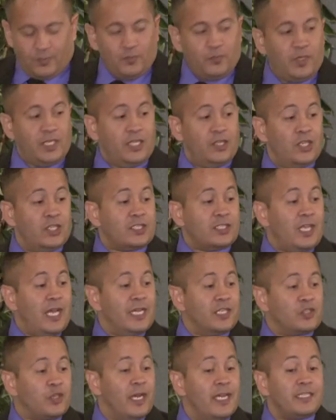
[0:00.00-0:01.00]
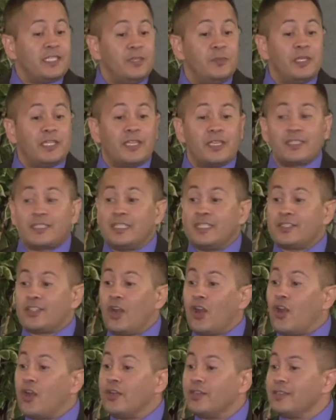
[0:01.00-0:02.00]
But he looks like Tracy because he's
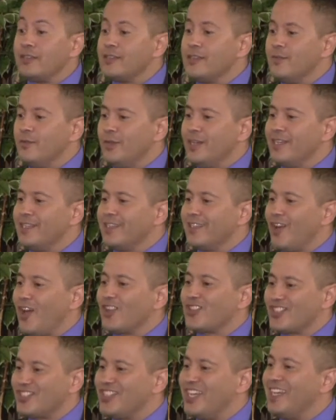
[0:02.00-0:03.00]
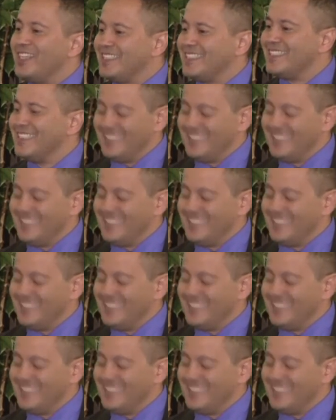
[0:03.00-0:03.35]
our, what, our son.